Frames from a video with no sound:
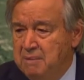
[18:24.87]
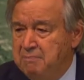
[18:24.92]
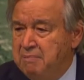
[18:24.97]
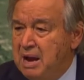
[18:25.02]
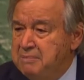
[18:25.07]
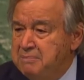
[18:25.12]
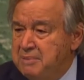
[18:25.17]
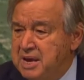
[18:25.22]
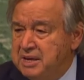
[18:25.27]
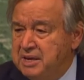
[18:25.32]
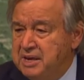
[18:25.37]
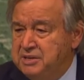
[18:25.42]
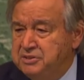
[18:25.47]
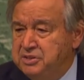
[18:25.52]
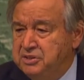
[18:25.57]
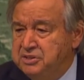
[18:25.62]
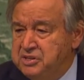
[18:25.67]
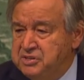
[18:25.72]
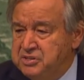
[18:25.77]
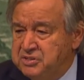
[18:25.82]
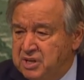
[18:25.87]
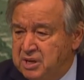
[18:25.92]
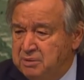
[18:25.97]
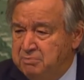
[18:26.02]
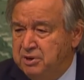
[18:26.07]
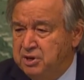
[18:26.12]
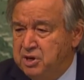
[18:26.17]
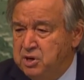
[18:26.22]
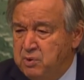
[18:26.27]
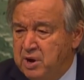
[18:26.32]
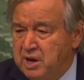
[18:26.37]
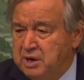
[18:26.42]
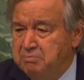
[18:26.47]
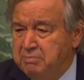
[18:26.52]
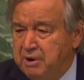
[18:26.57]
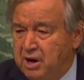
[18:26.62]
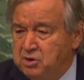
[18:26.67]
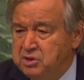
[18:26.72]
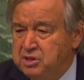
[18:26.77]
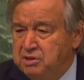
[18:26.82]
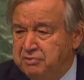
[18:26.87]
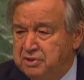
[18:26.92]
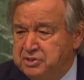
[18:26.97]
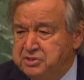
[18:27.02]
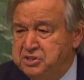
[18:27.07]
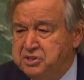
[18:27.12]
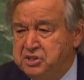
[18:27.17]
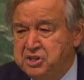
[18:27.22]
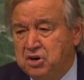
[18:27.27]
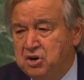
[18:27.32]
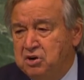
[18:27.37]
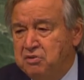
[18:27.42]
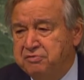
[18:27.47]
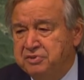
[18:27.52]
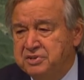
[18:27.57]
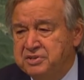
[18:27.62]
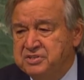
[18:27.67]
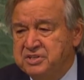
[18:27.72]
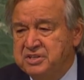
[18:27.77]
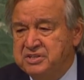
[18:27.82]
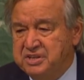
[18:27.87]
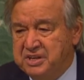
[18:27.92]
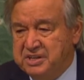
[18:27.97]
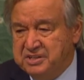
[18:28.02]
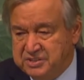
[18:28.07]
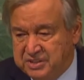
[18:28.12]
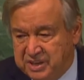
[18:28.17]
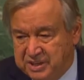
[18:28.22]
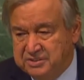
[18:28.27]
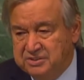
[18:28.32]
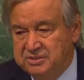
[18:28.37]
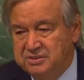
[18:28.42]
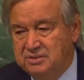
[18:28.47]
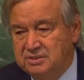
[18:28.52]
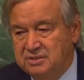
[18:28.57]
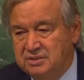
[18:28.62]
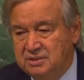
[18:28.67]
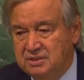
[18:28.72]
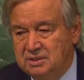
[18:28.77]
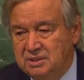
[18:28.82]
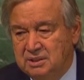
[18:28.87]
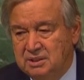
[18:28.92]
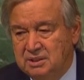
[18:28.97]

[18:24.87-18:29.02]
by making the December UN Biodiversity Conference a success.